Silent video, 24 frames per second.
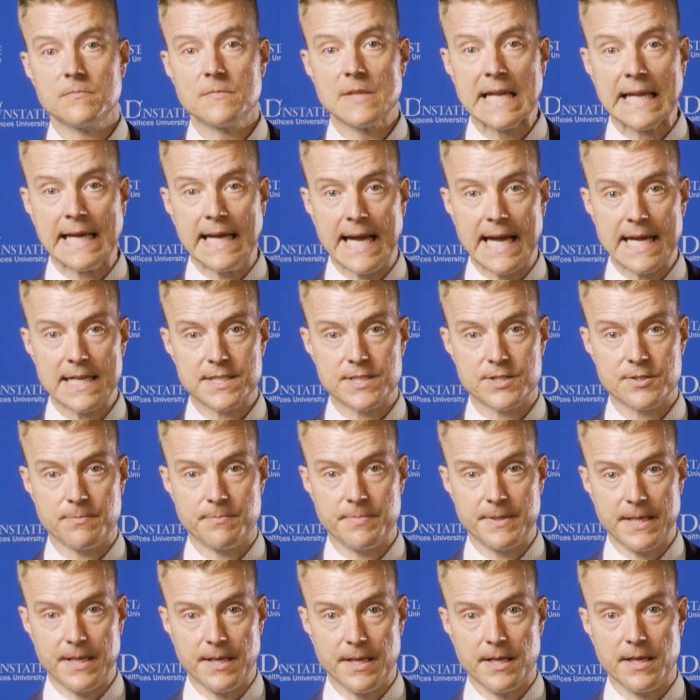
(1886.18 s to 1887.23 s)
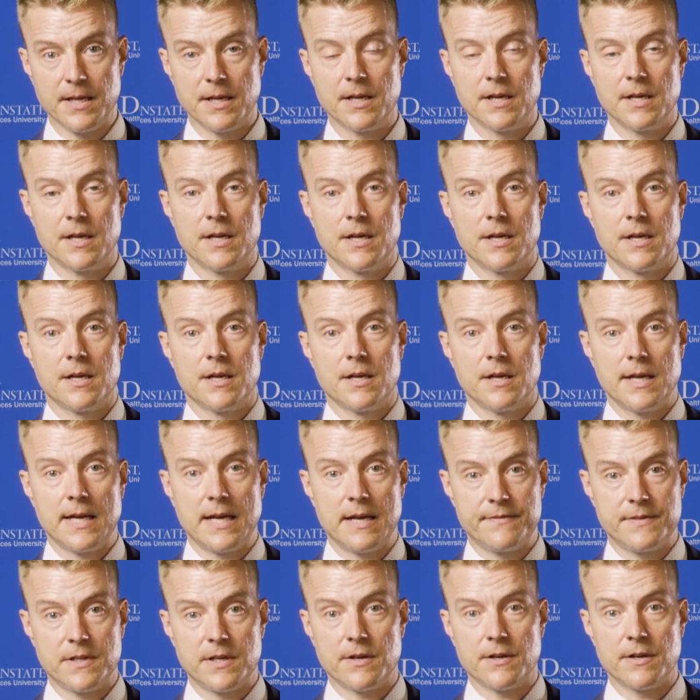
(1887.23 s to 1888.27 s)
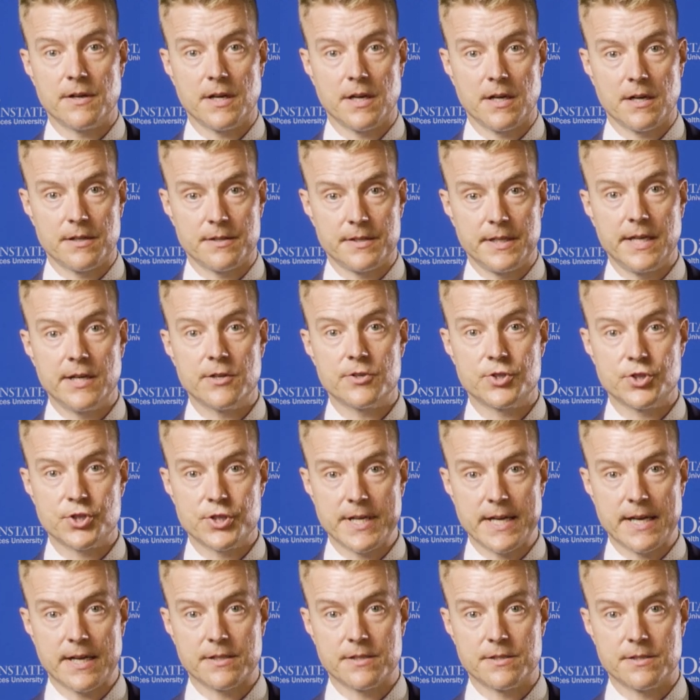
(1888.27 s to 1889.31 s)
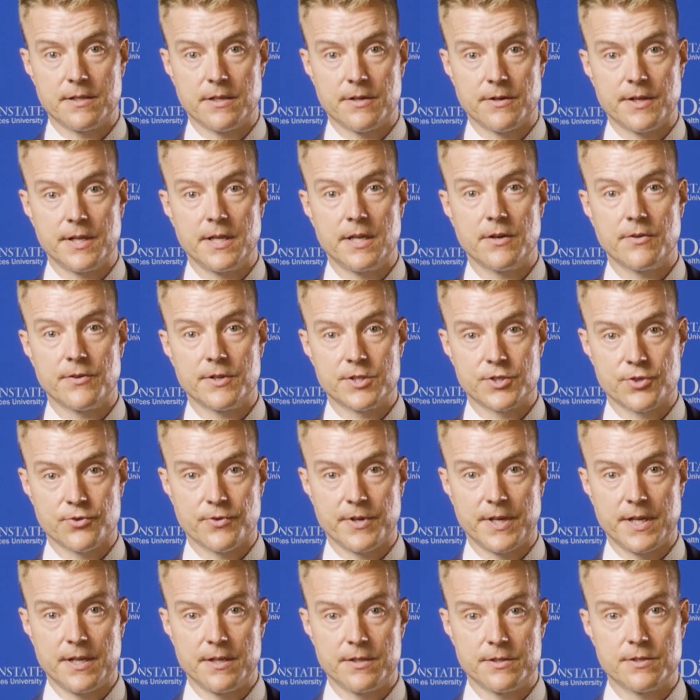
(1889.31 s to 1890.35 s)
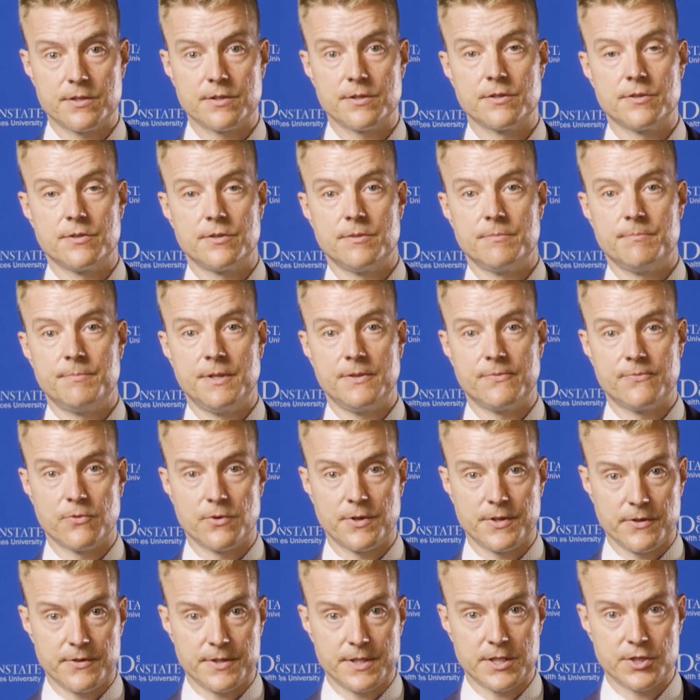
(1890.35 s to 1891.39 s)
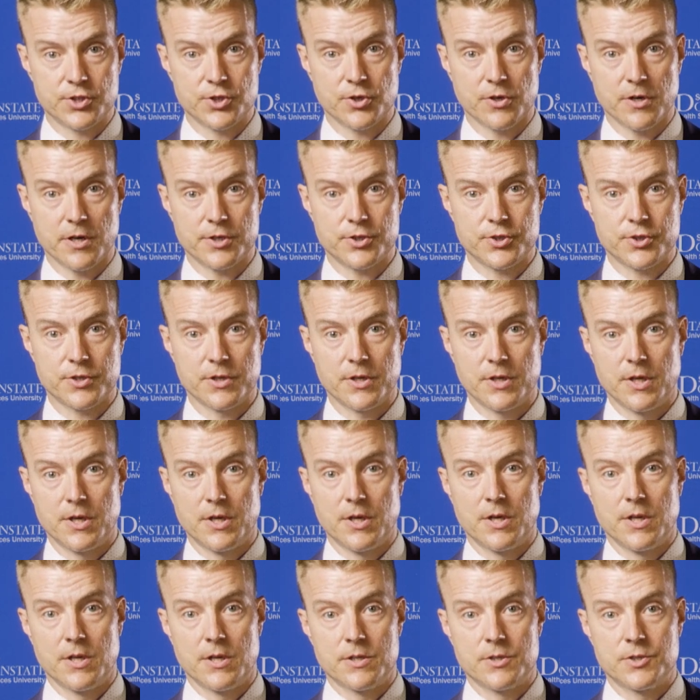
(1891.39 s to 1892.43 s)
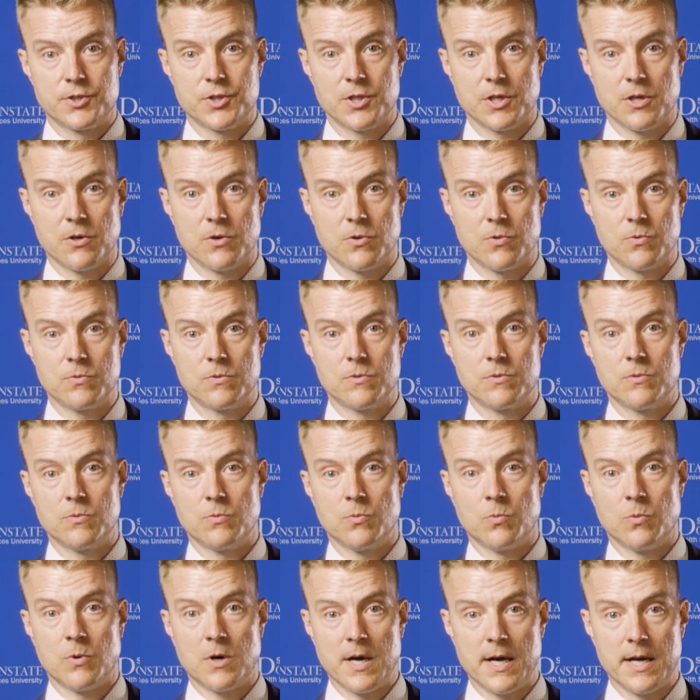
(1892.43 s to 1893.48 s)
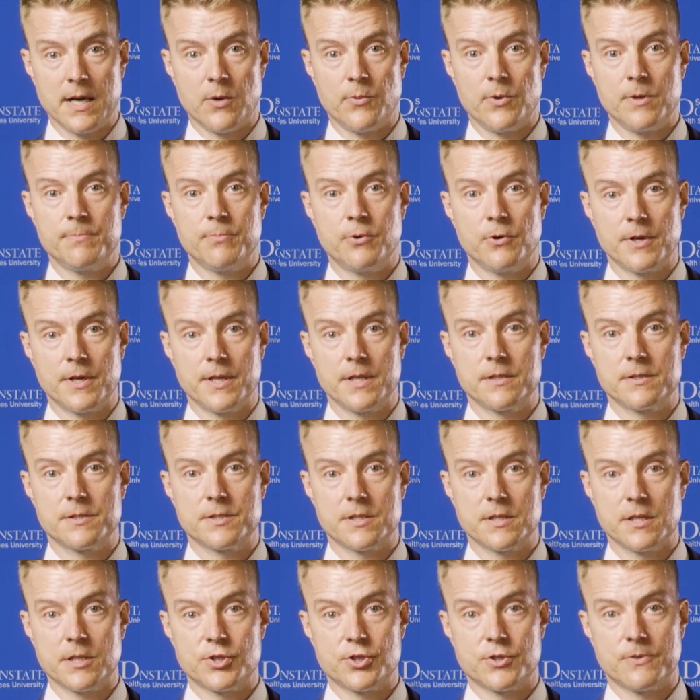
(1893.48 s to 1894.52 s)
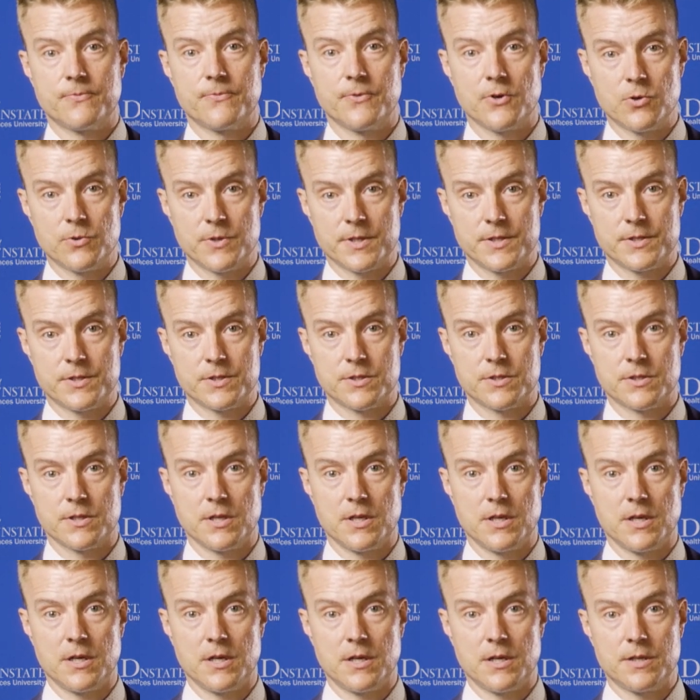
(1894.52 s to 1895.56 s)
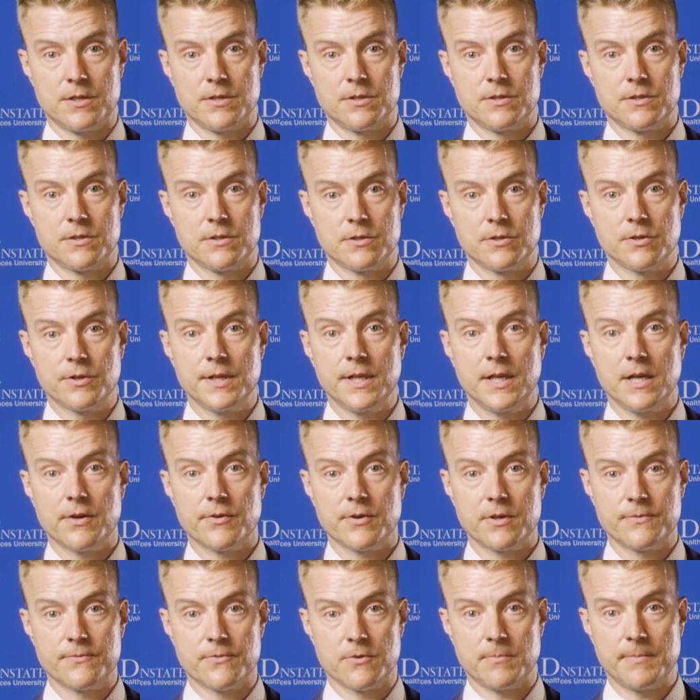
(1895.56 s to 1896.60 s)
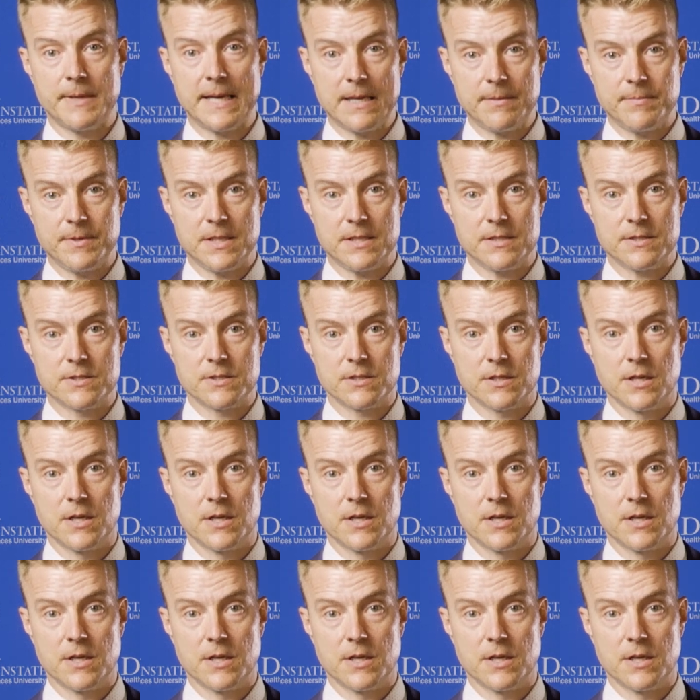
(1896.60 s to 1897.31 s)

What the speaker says: has to have their ears checked, their hearing screened before they're discharged. So why are we putting such a focus on good hearing for babies,